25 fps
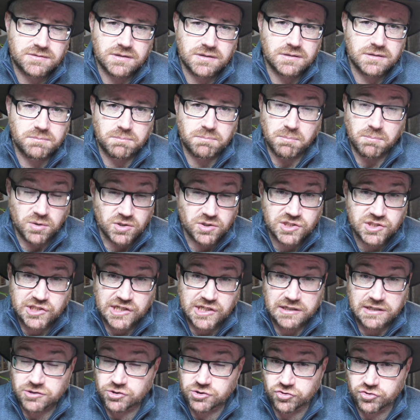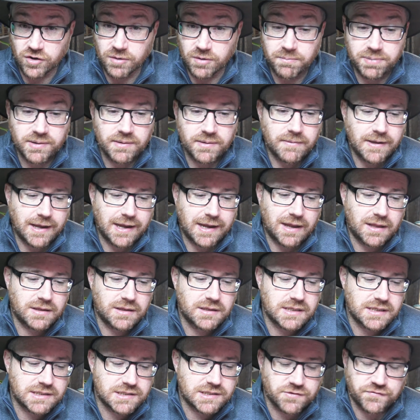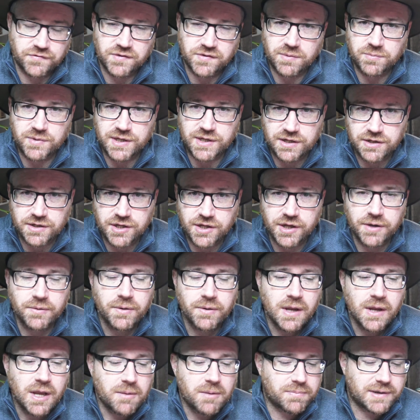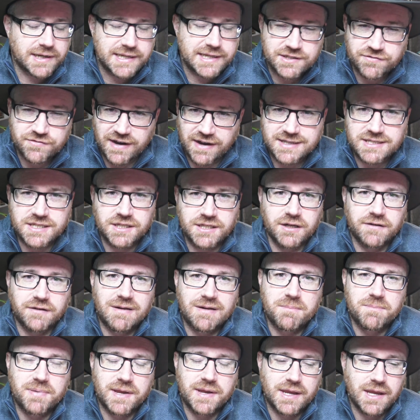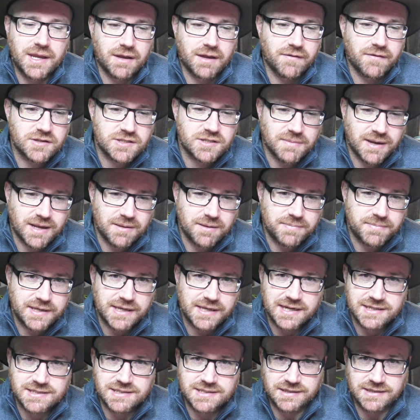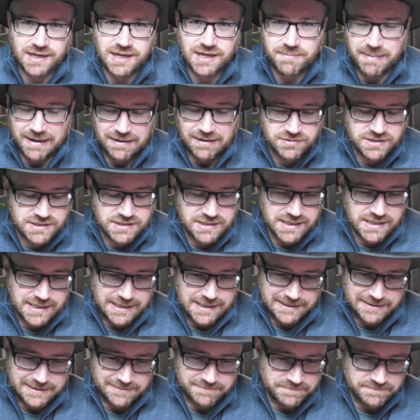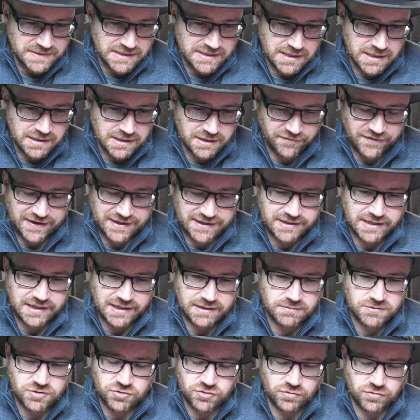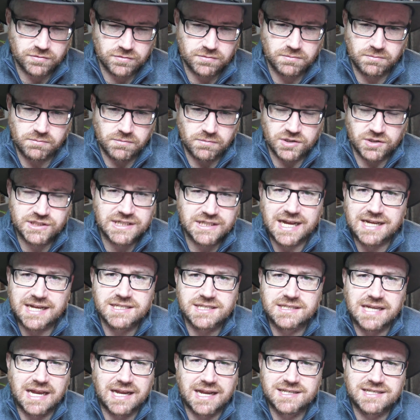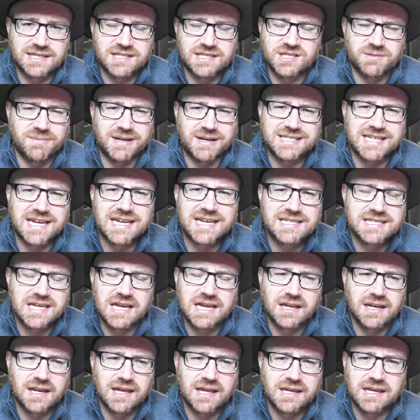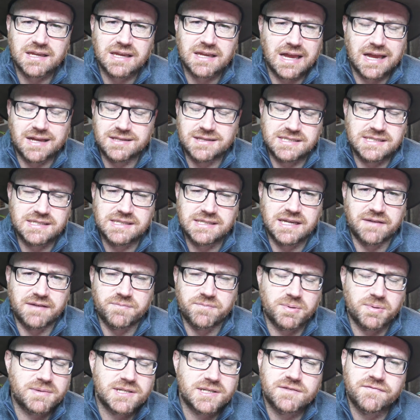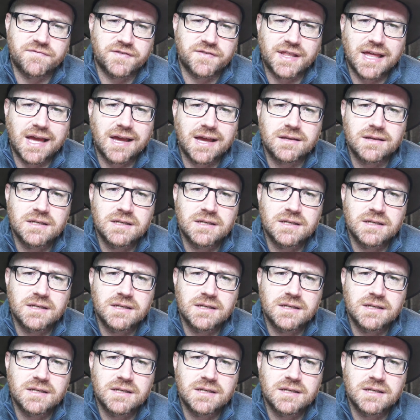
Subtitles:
Musk and Trump, and it's something that we can do. Please write to your MP. I wrote to my MP yesterday about the fact that Musk has access to my data. Like, I didn't give permission for that.